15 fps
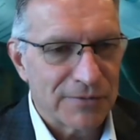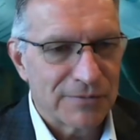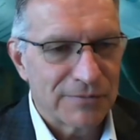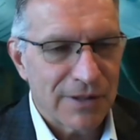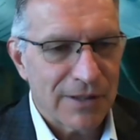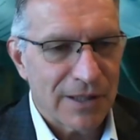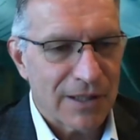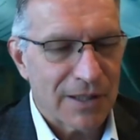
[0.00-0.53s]

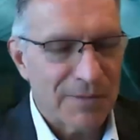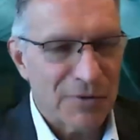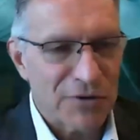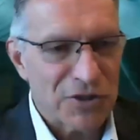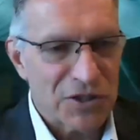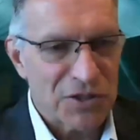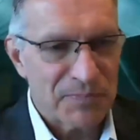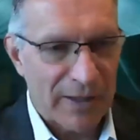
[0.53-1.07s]
uh, the
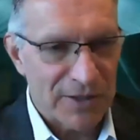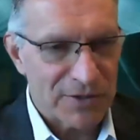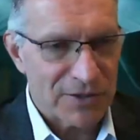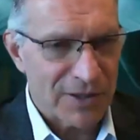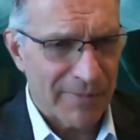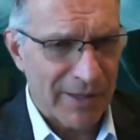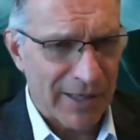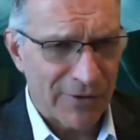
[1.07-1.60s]
commercial space
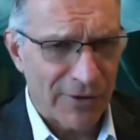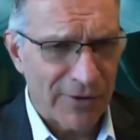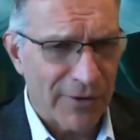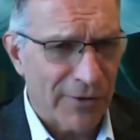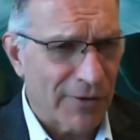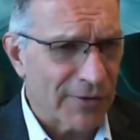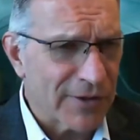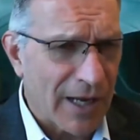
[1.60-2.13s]
domain. All the
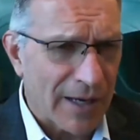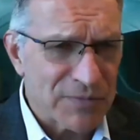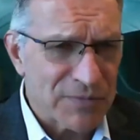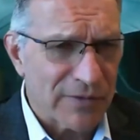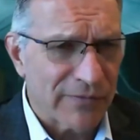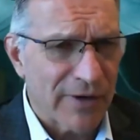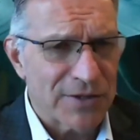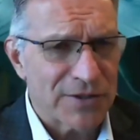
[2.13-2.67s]
Earth
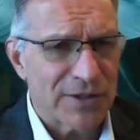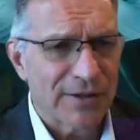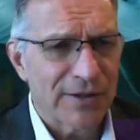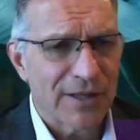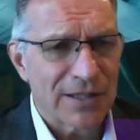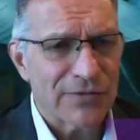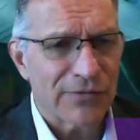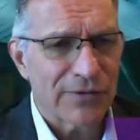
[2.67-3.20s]
observation
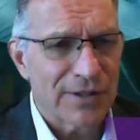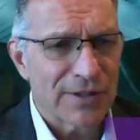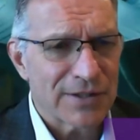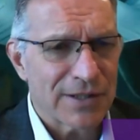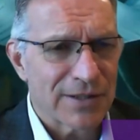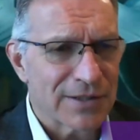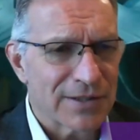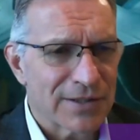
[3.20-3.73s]
things, for
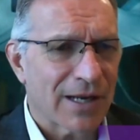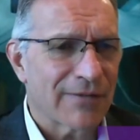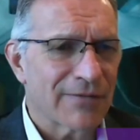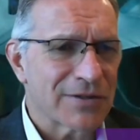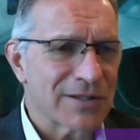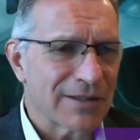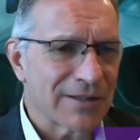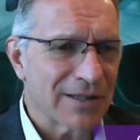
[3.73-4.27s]
instance,
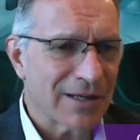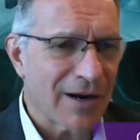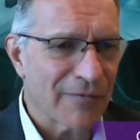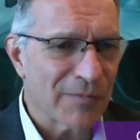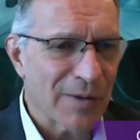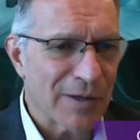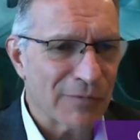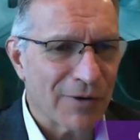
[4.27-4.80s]
obviously the
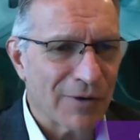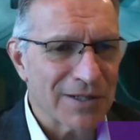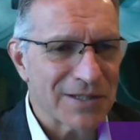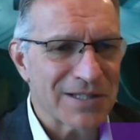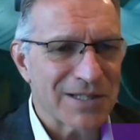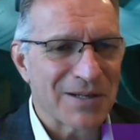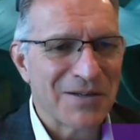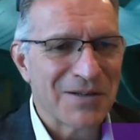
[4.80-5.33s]
government wants
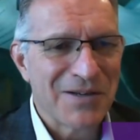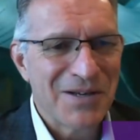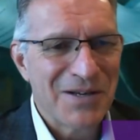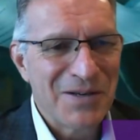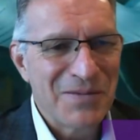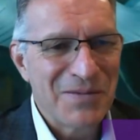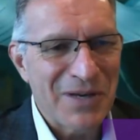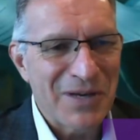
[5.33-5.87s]
to
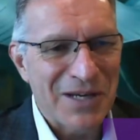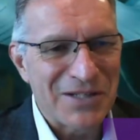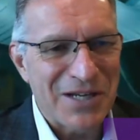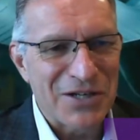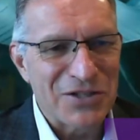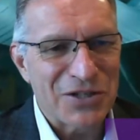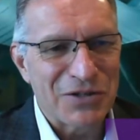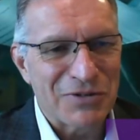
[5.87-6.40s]
pay
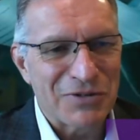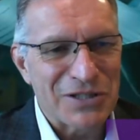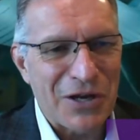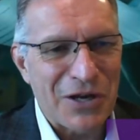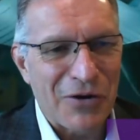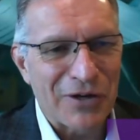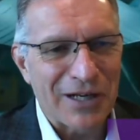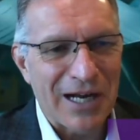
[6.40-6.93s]
attention to what's
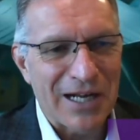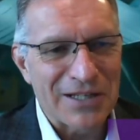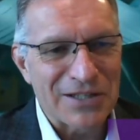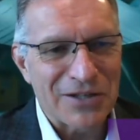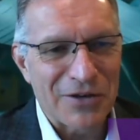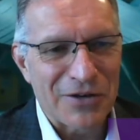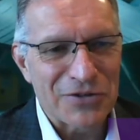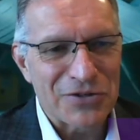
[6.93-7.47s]
going on.
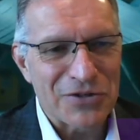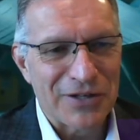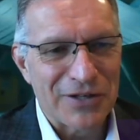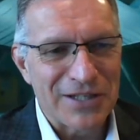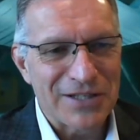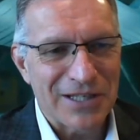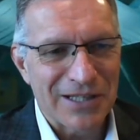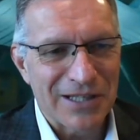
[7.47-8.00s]
So those are
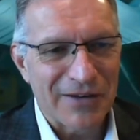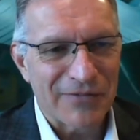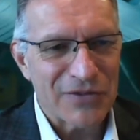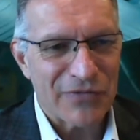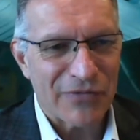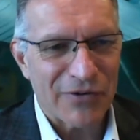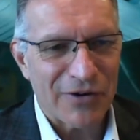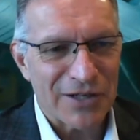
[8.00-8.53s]
easy lifts
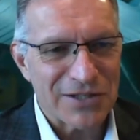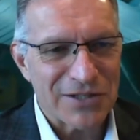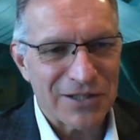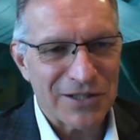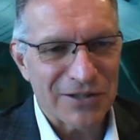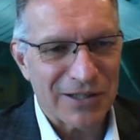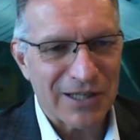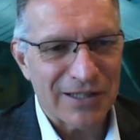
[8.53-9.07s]
for us to
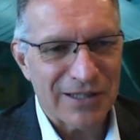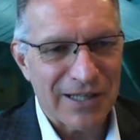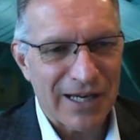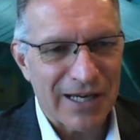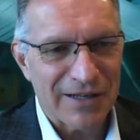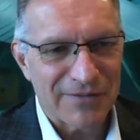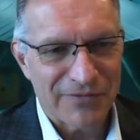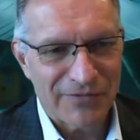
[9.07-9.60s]
look at
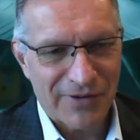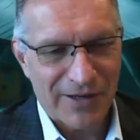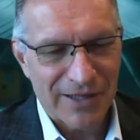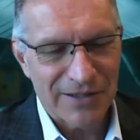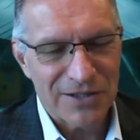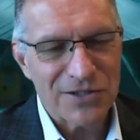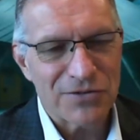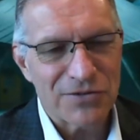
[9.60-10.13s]
that and find
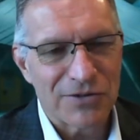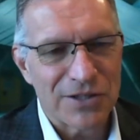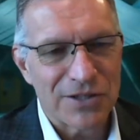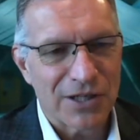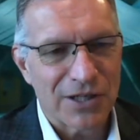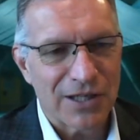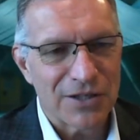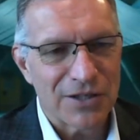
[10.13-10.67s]
the
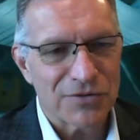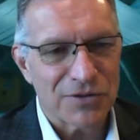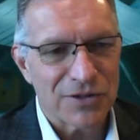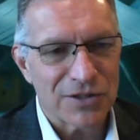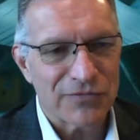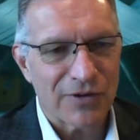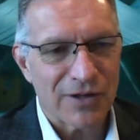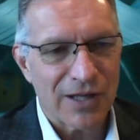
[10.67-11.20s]
strategic interest
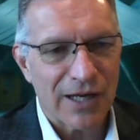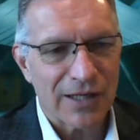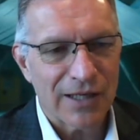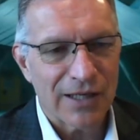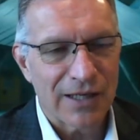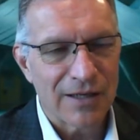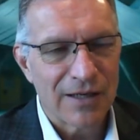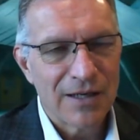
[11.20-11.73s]
for
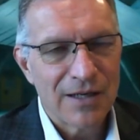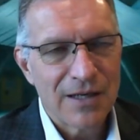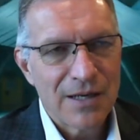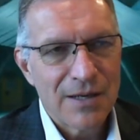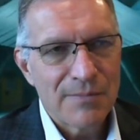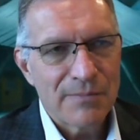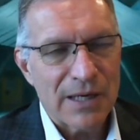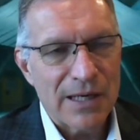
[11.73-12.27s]
Lockheed.
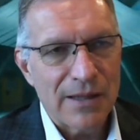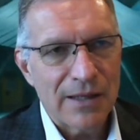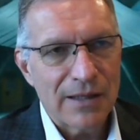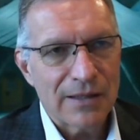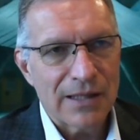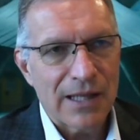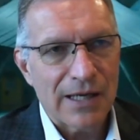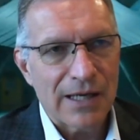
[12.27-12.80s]
But I think
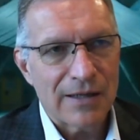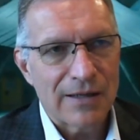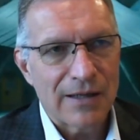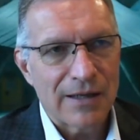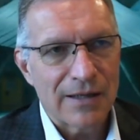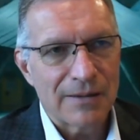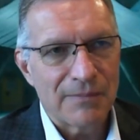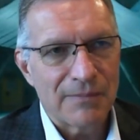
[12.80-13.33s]
a lot of
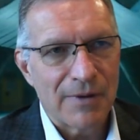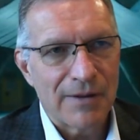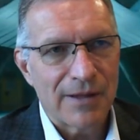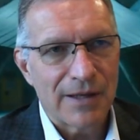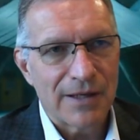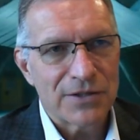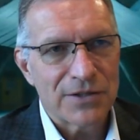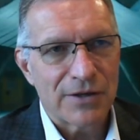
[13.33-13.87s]
the
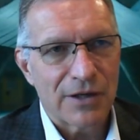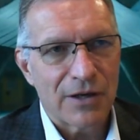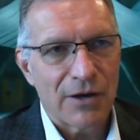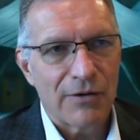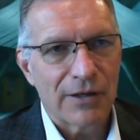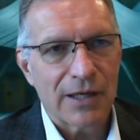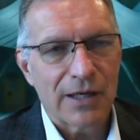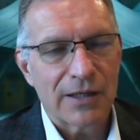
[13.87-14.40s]
things that are
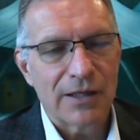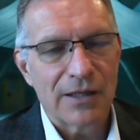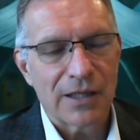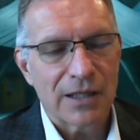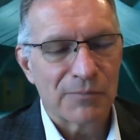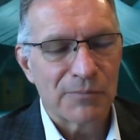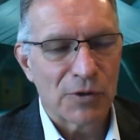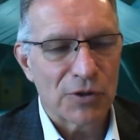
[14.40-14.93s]
going on in the
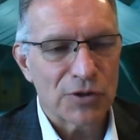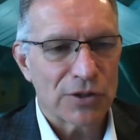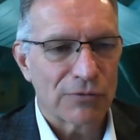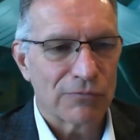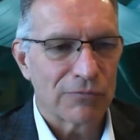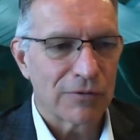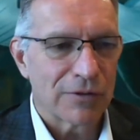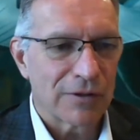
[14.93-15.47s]

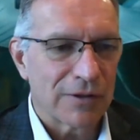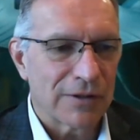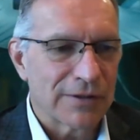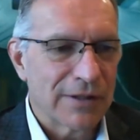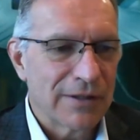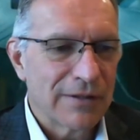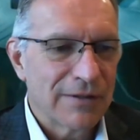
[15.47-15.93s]
commercial world